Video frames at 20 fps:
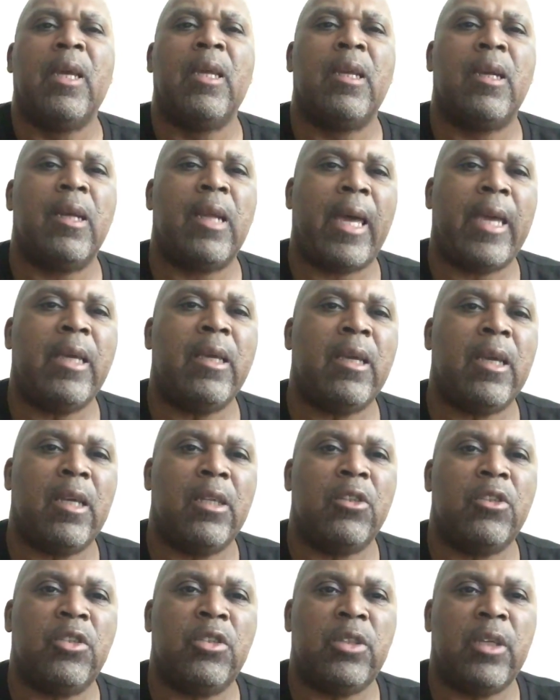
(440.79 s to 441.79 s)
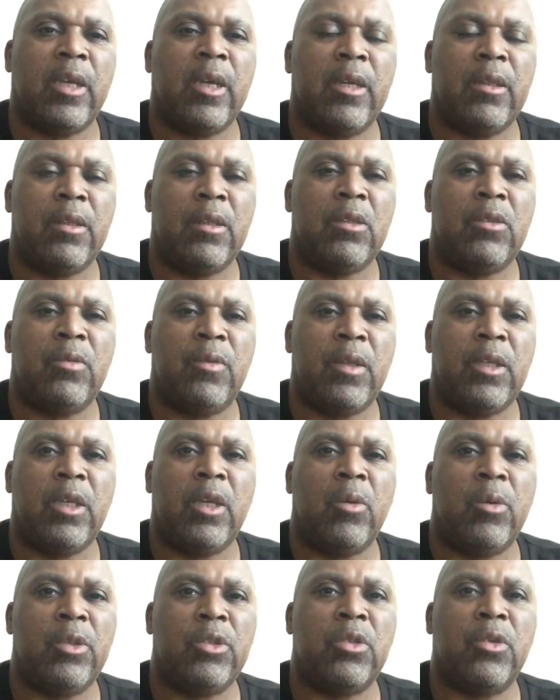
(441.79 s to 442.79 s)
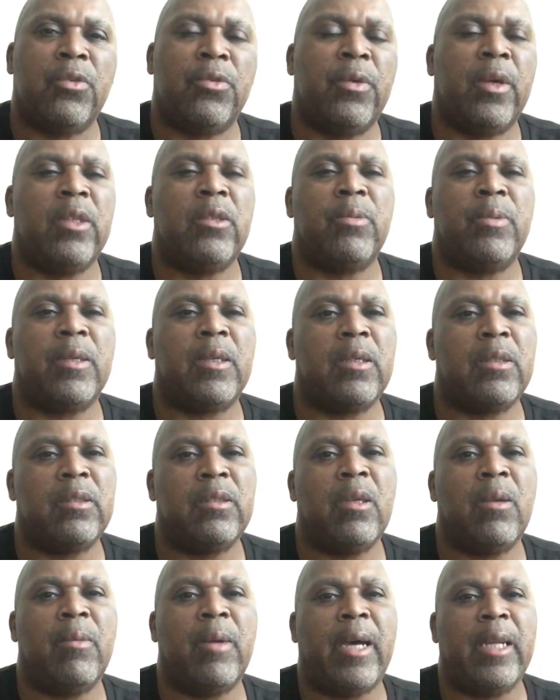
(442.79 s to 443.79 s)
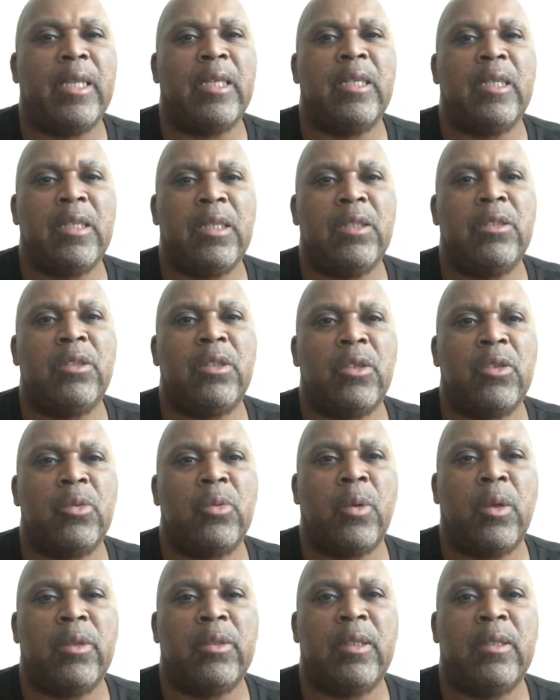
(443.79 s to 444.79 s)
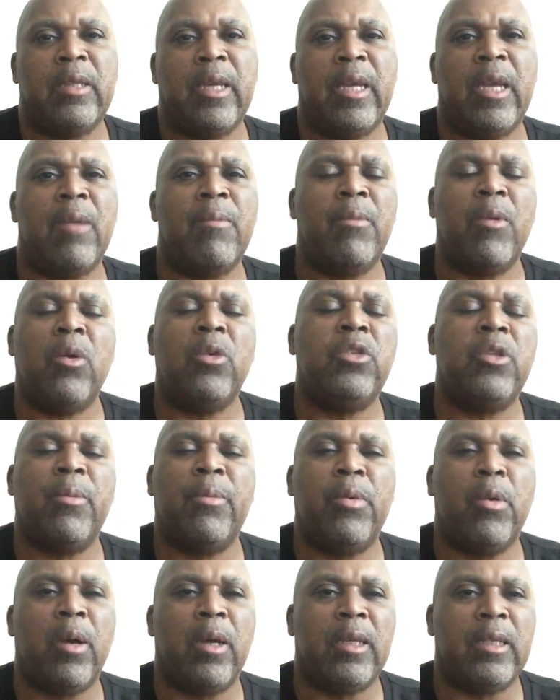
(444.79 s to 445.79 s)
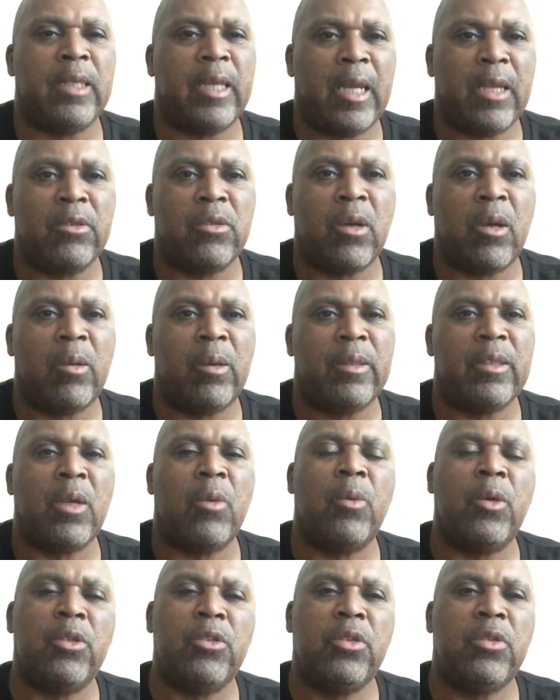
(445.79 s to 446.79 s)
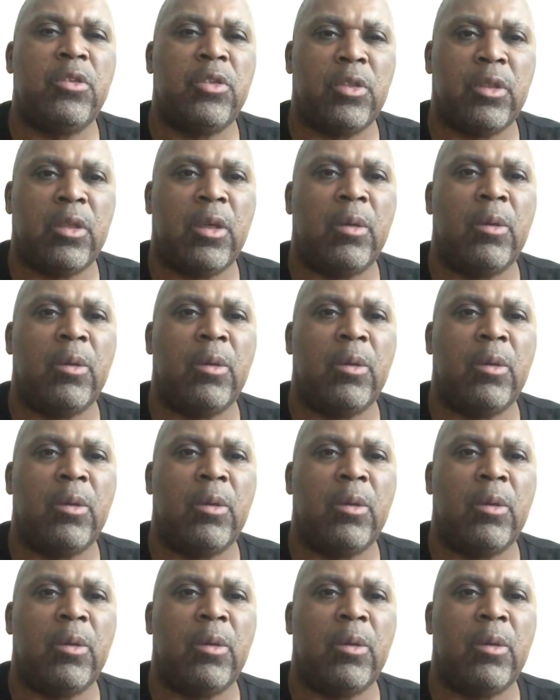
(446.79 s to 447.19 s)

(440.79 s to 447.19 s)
Like and share this video with your friends because somebody needs this word today. And most importantly, as always, I want you to know